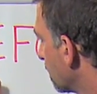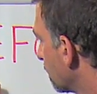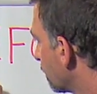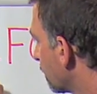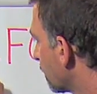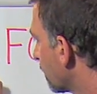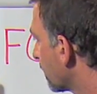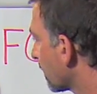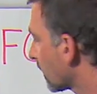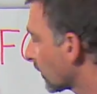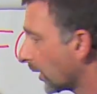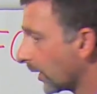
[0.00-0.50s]

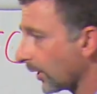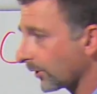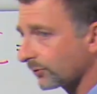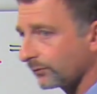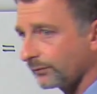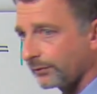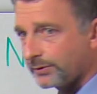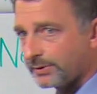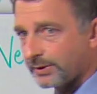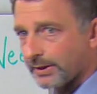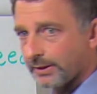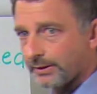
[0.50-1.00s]
for the cost
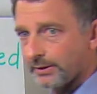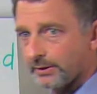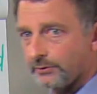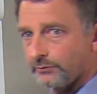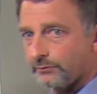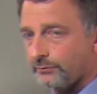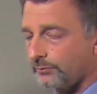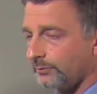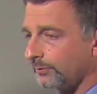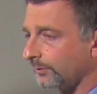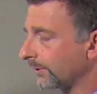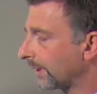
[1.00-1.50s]
of
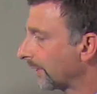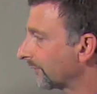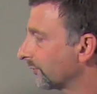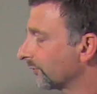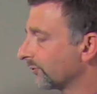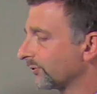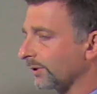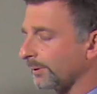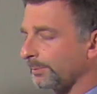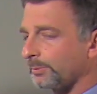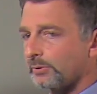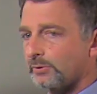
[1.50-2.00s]
attendance. That's a
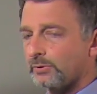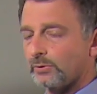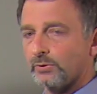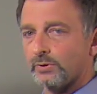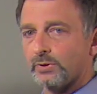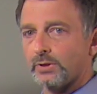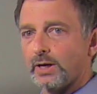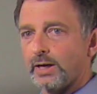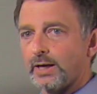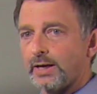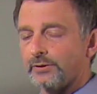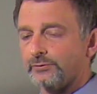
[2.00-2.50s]
typical
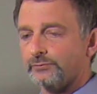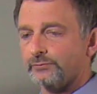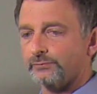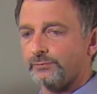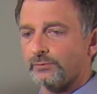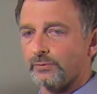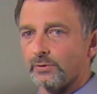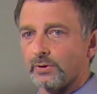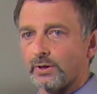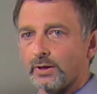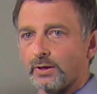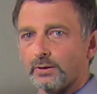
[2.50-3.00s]
cost
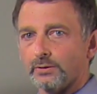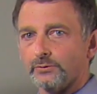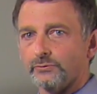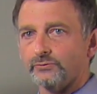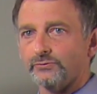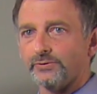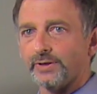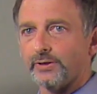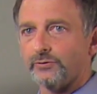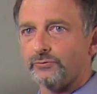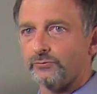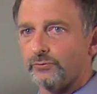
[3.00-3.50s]
for a
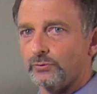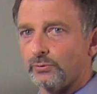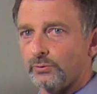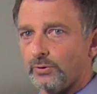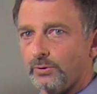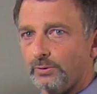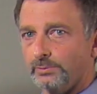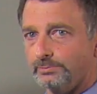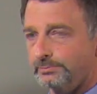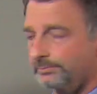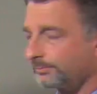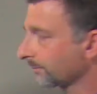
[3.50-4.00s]
state
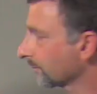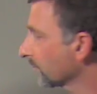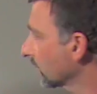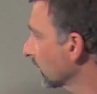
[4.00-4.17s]
school.